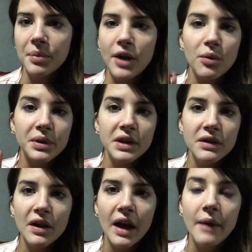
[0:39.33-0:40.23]

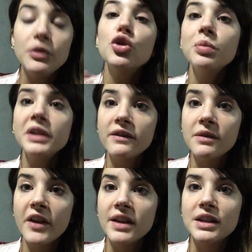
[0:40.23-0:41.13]
I do believe
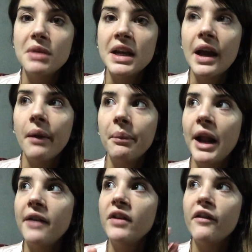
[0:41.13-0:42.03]
in fancy makeup, but
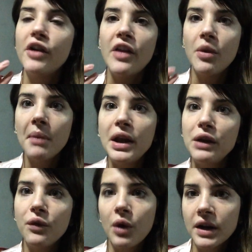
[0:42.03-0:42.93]
I've never had the money
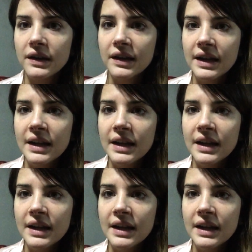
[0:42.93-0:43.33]
for it.